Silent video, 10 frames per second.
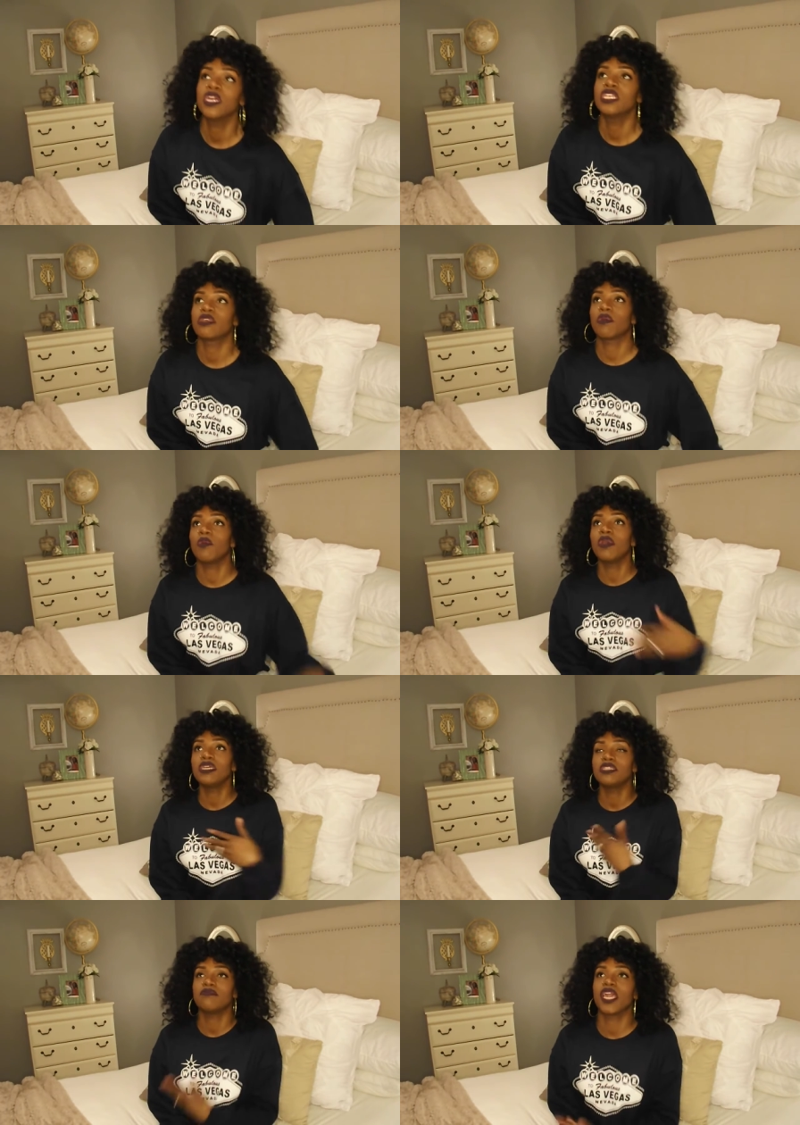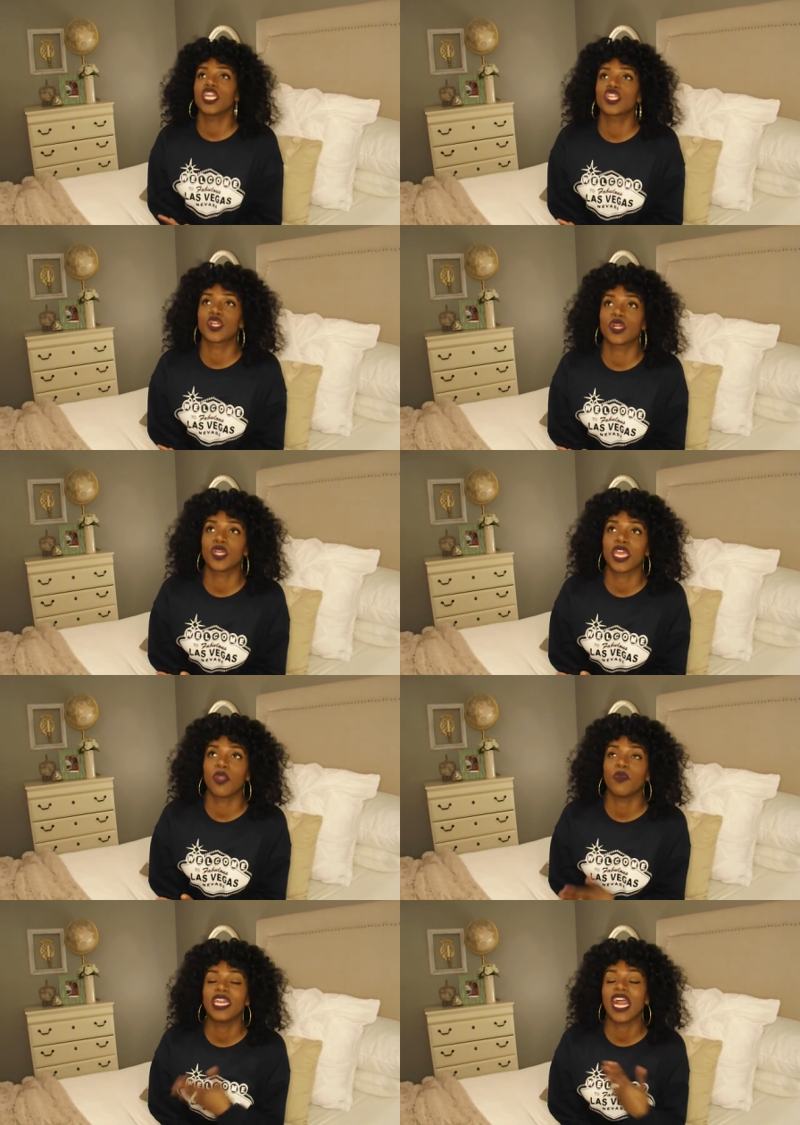So we wanted to make sure
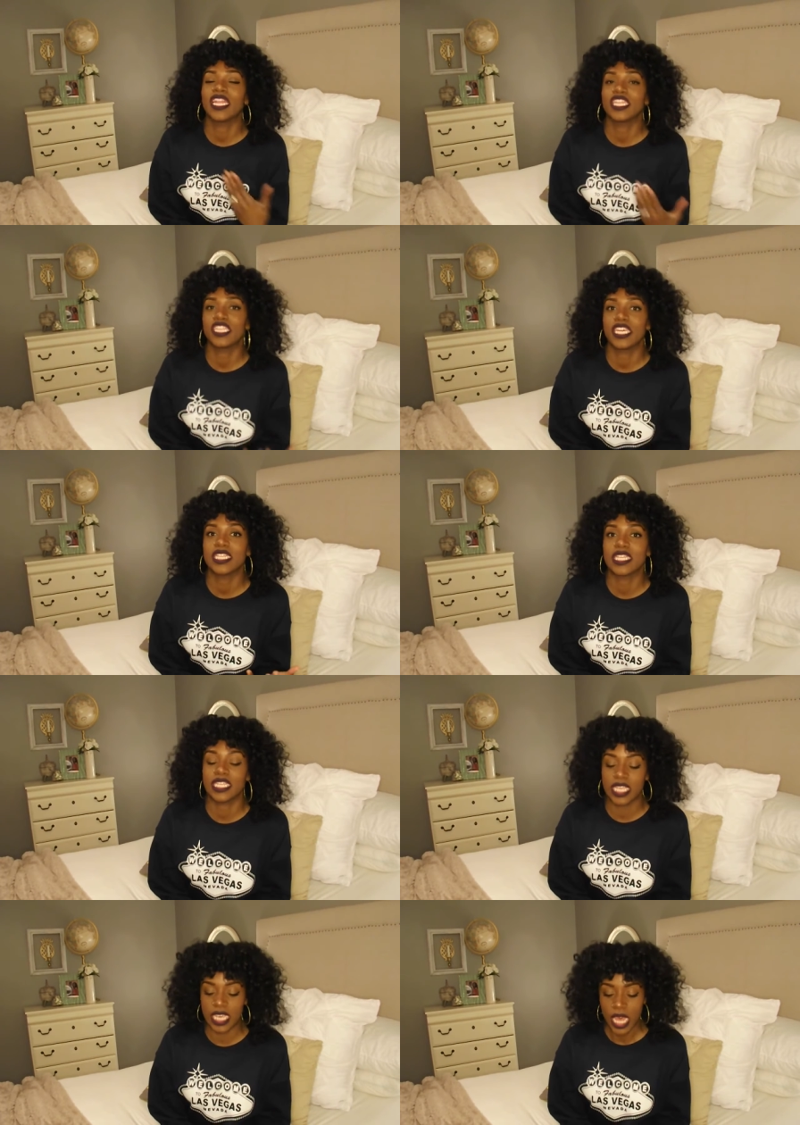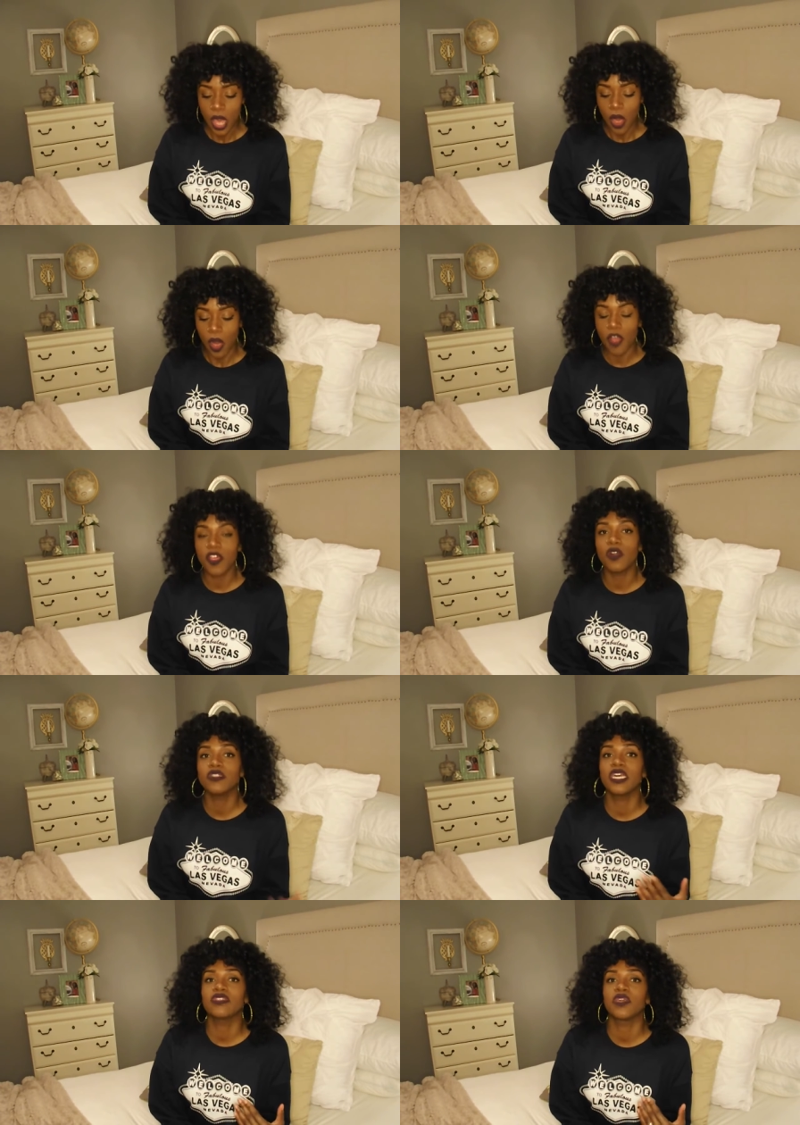that we got a chance to see all the
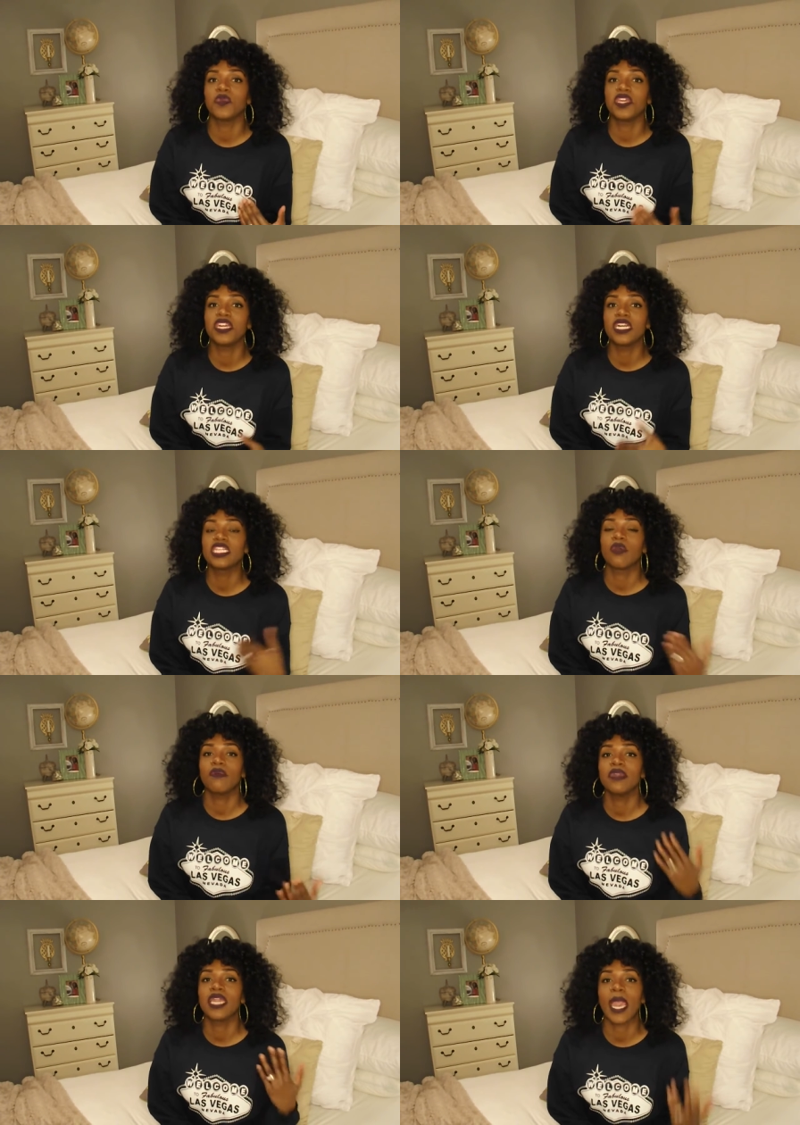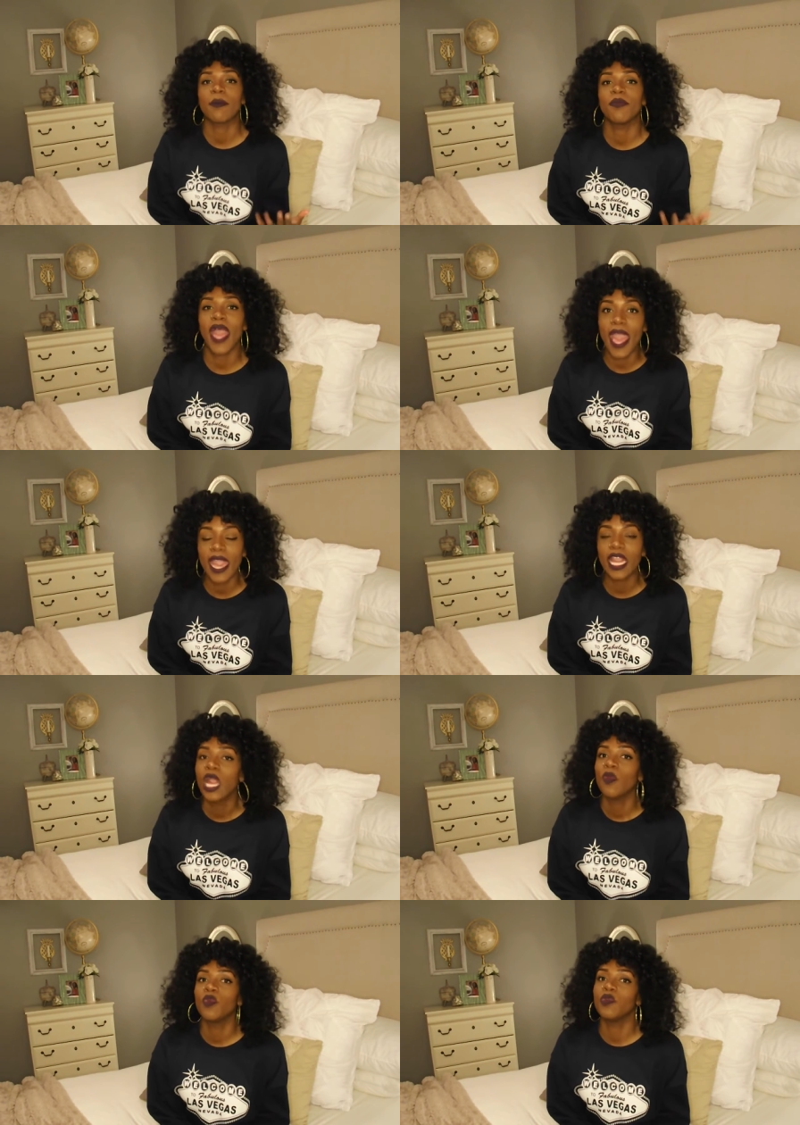hotels that we could, so when we came back,
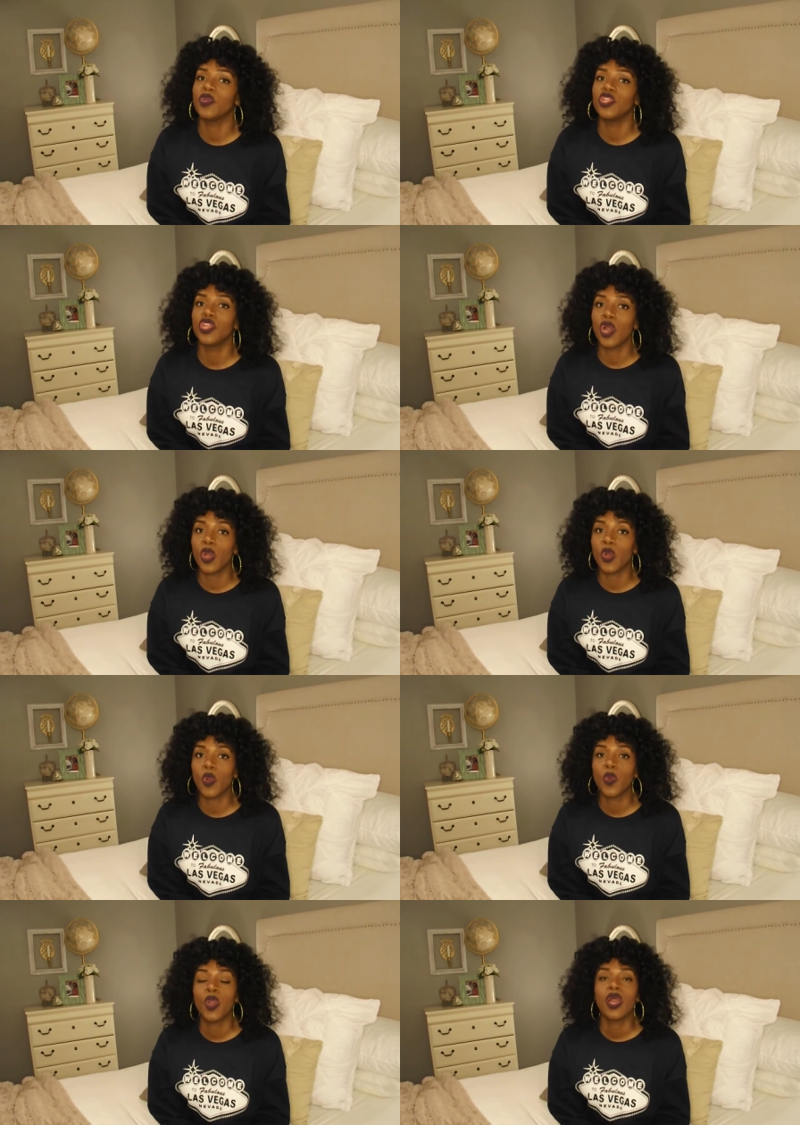we would know